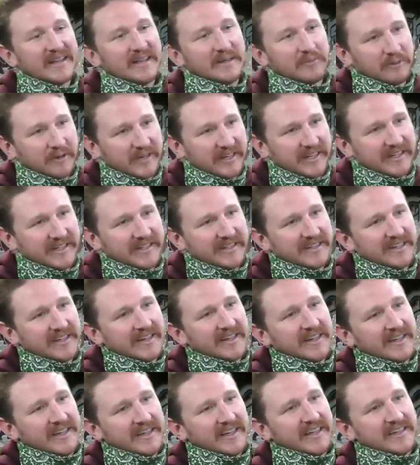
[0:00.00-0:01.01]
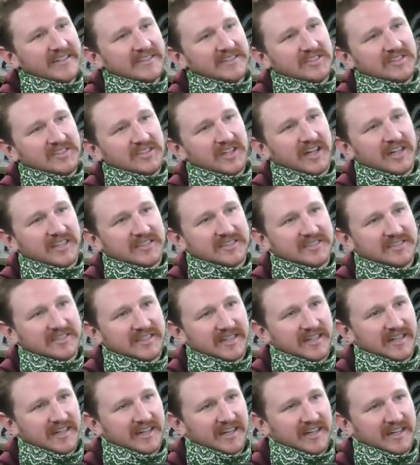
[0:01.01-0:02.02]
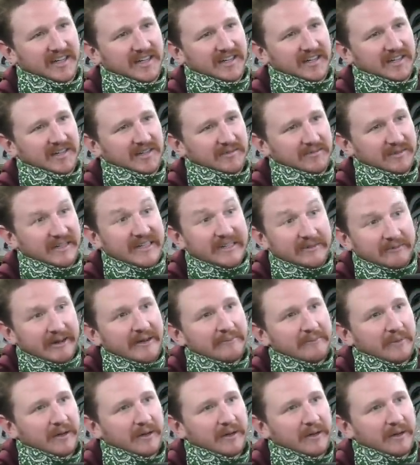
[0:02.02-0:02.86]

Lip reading: Reid is just reading Rainbow.